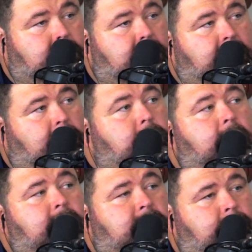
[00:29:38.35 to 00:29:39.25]
You're seeing
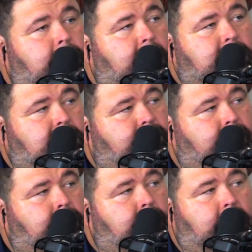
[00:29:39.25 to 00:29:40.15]
crazy prices
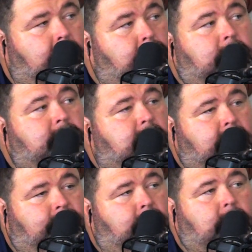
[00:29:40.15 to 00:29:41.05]
for, you know,
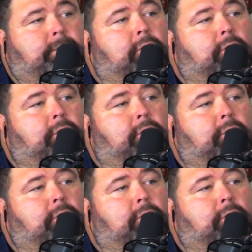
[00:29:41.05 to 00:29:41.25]
brisket, for